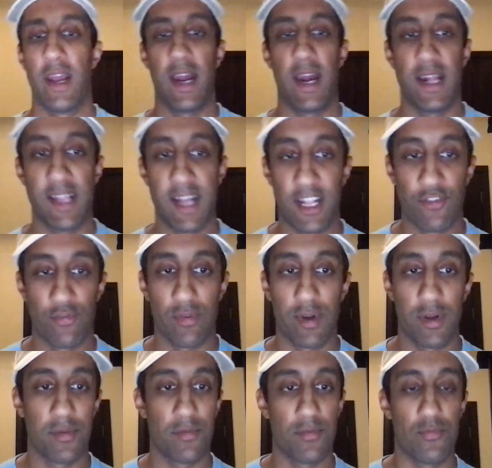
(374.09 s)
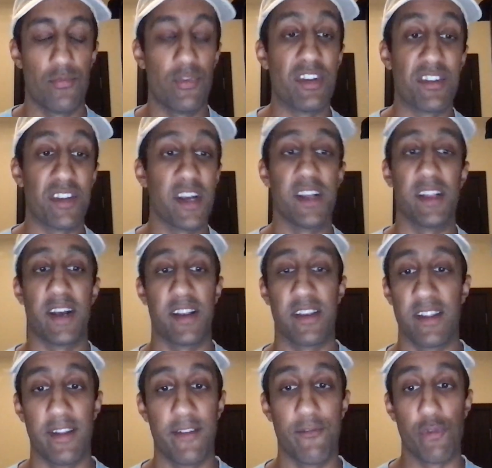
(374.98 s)
And that's why we say that
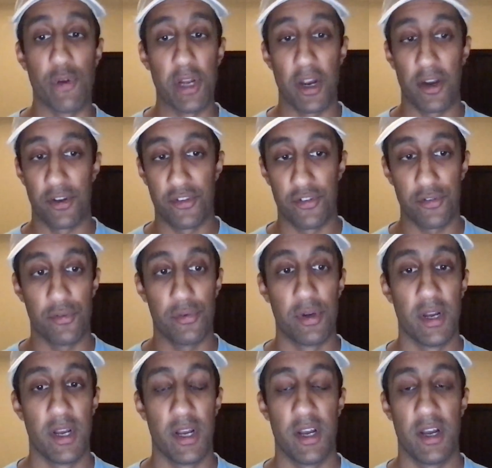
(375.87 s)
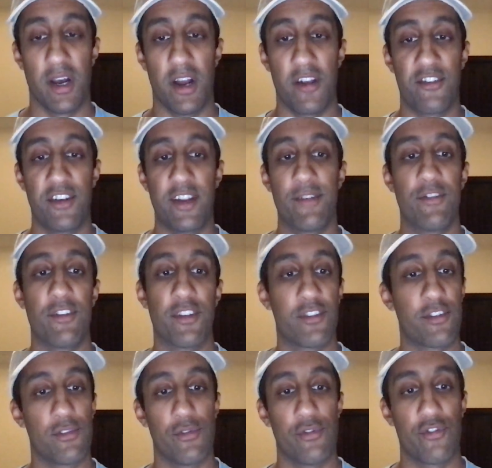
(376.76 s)
if we are to achieve this
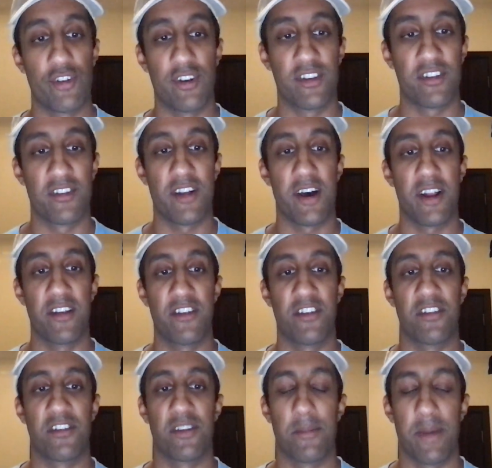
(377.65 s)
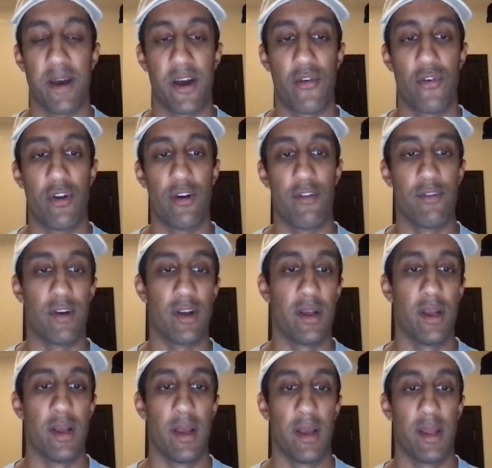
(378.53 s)
solution, it's not just a matter of
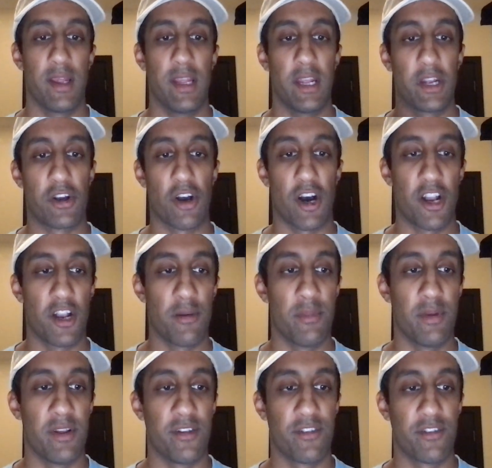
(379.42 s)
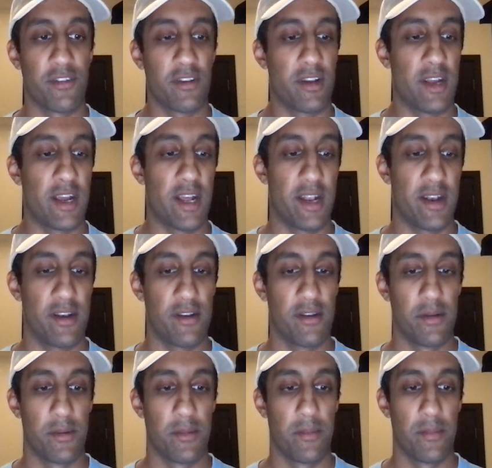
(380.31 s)
economists and
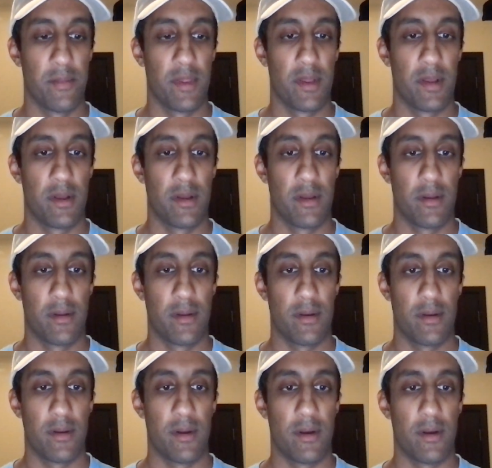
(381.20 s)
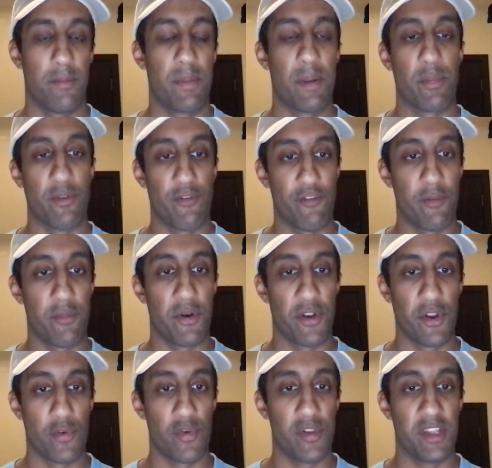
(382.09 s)
people
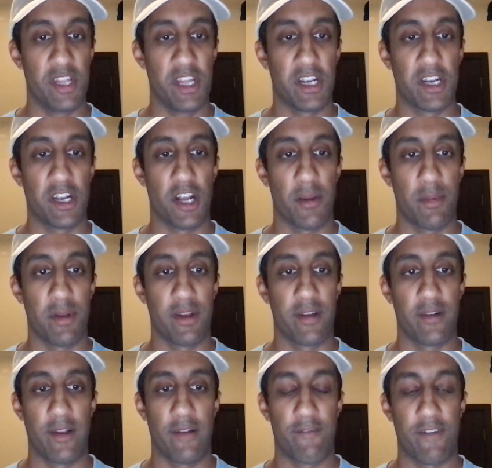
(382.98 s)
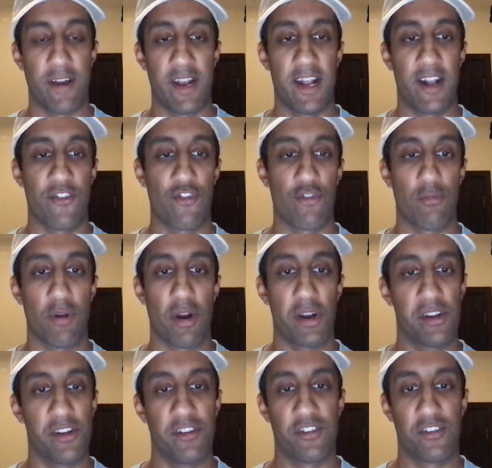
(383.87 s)
familiar with economic and financial
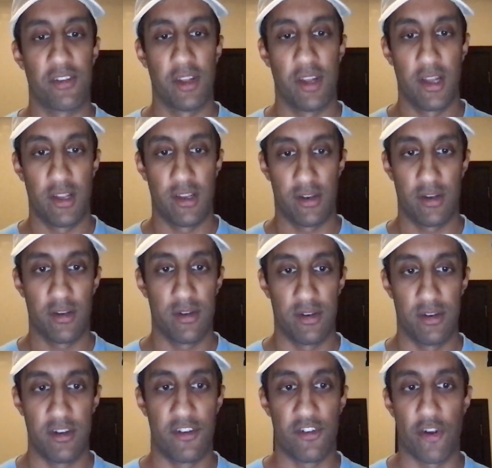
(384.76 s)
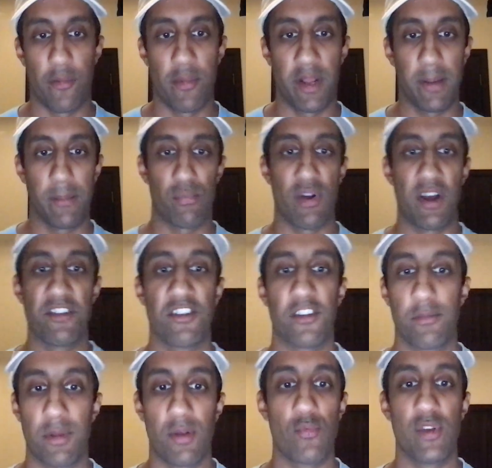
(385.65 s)
markets determining
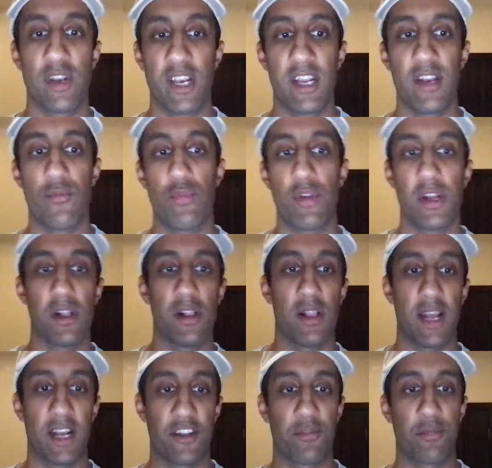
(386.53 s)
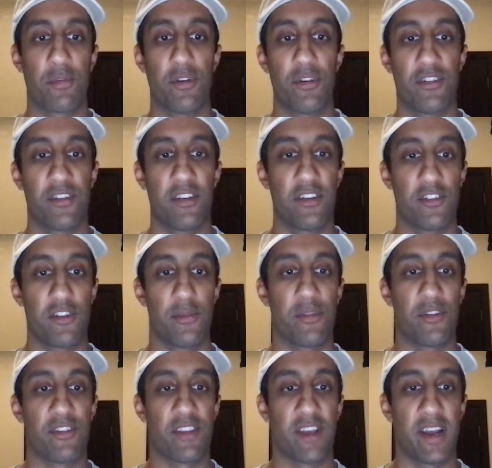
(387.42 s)
prices, but we need real experts in terms
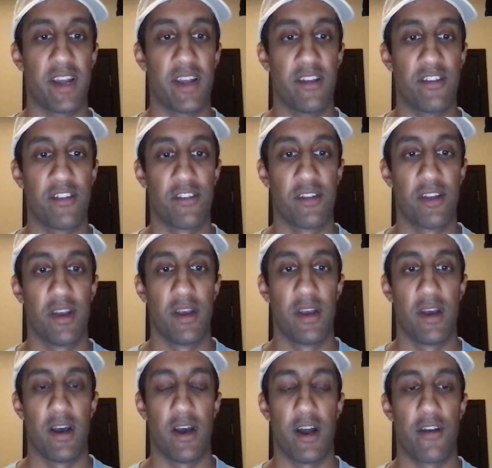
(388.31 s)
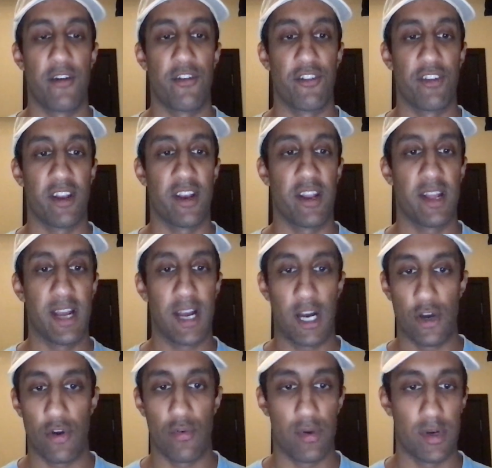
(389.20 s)
of science, understanding
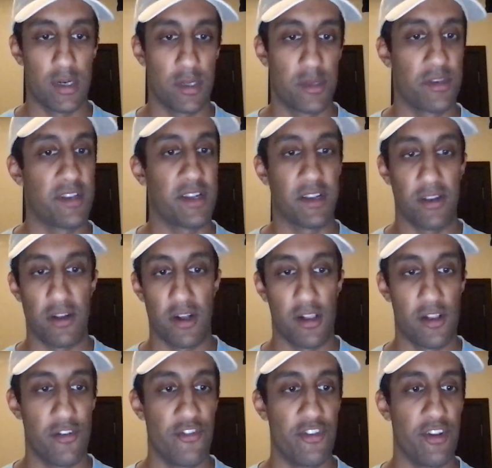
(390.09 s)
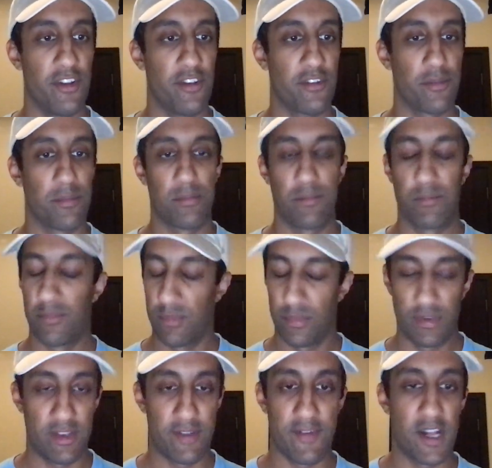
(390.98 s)
how technologies,
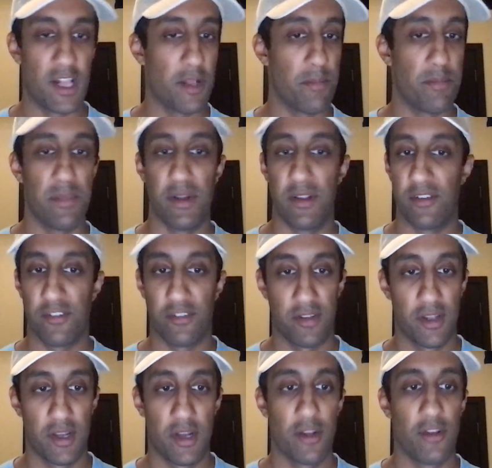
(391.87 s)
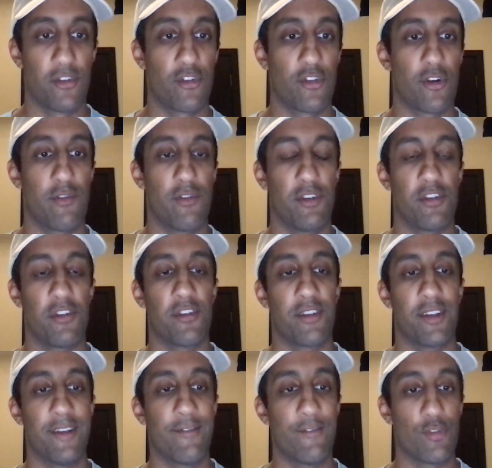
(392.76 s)
developments, services
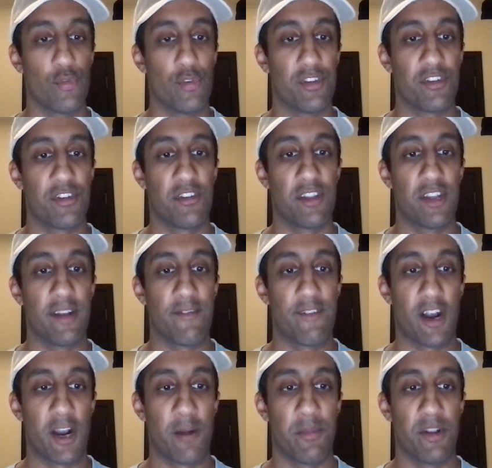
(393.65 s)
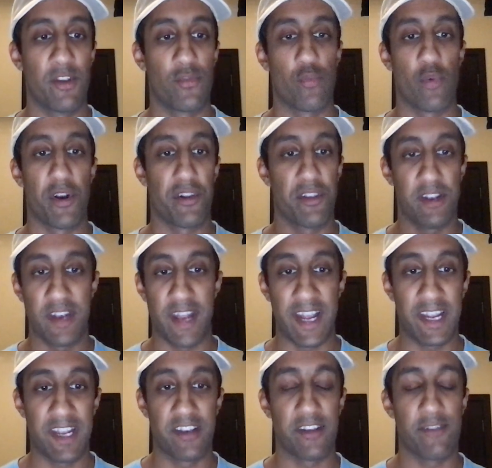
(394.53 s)
influences the environment, what are the
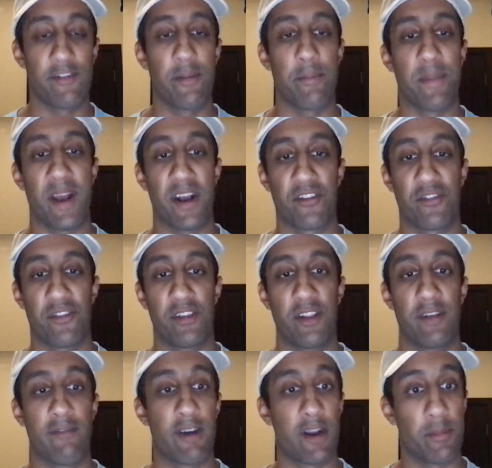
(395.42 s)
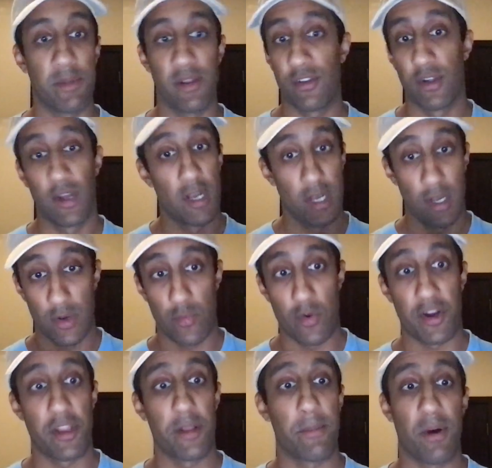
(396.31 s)
negative impacts on the environment,
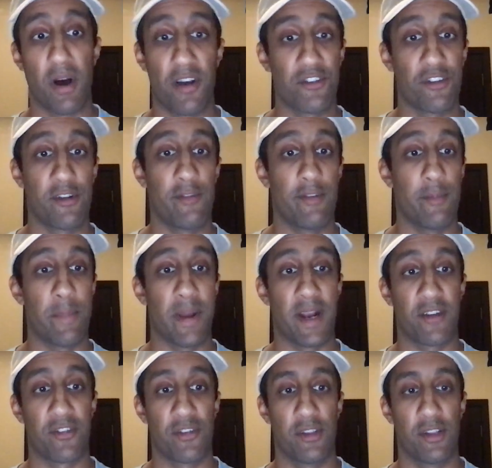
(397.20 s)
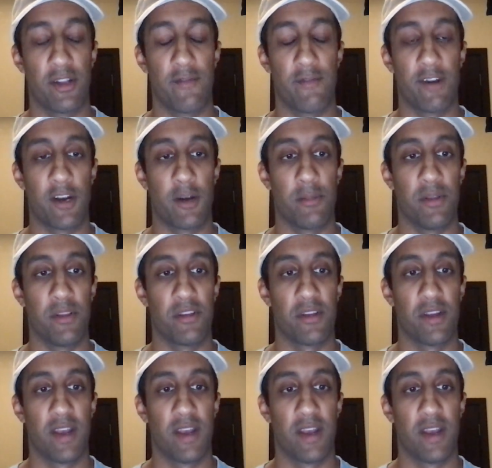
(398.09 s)
what are the positive impacts on the environment.